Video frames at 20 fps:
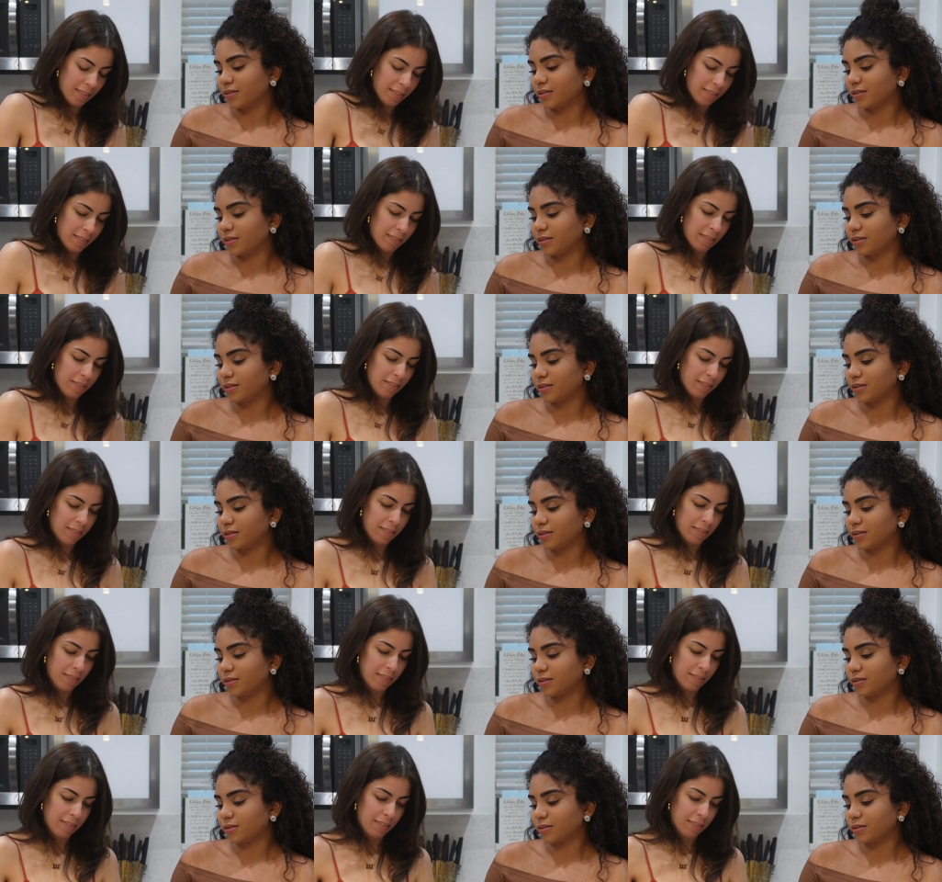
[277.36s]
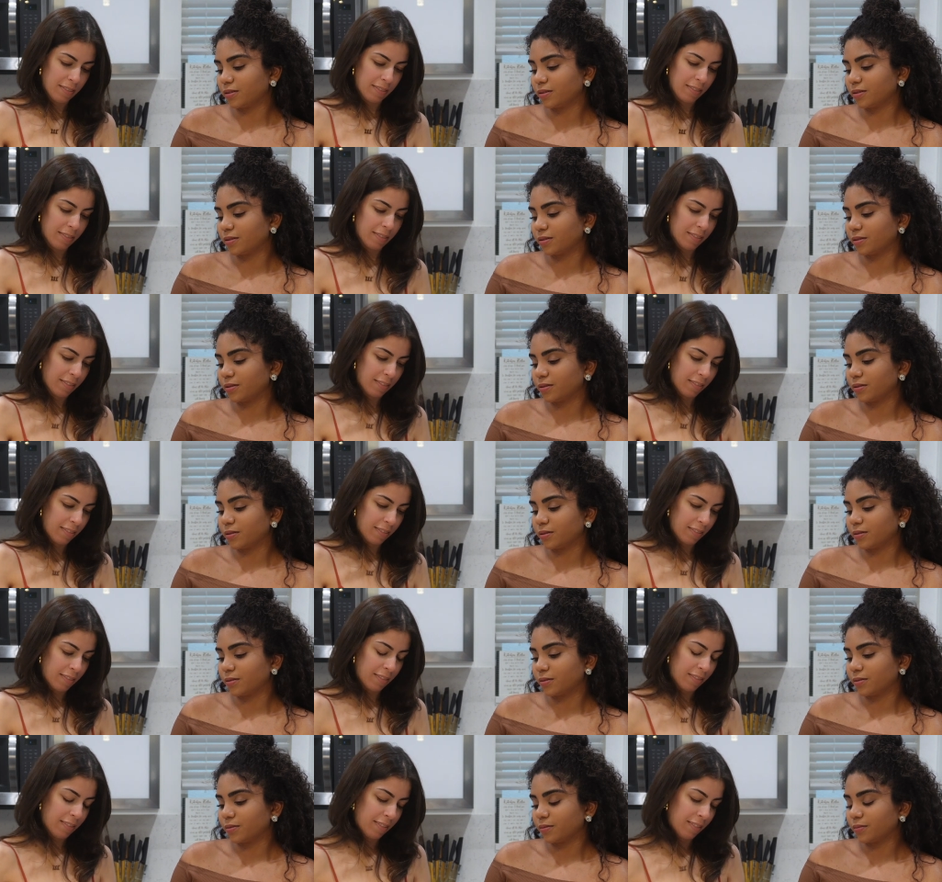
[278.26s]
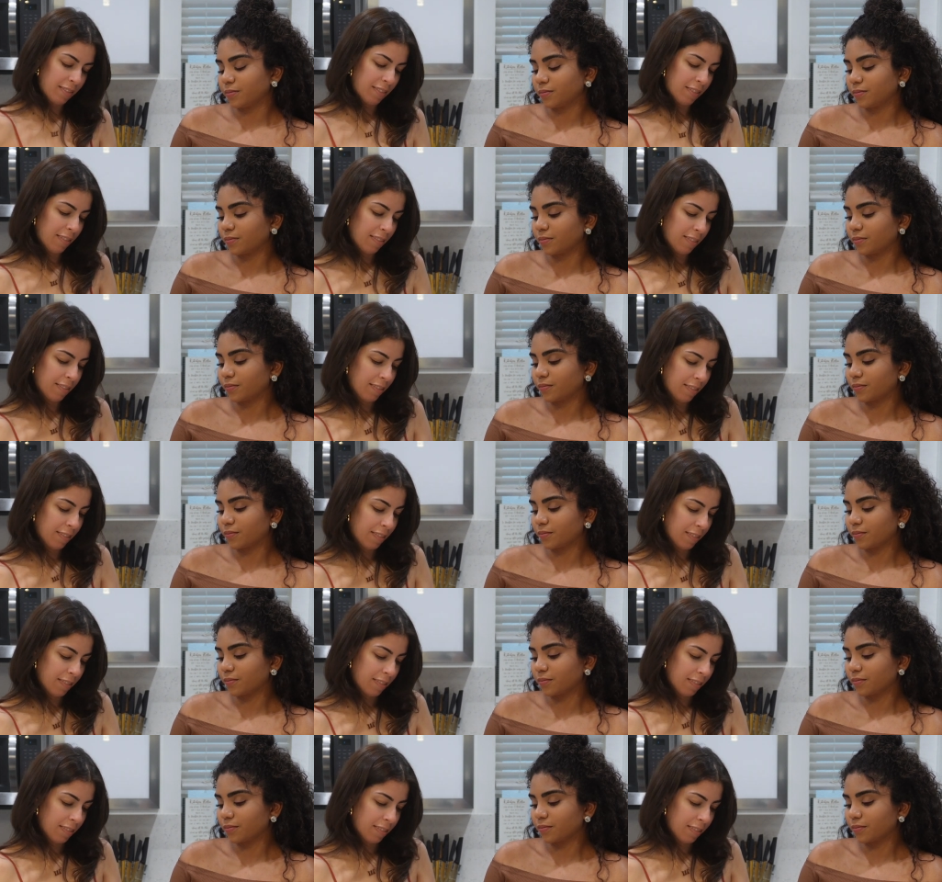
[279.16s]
Nobody speaks.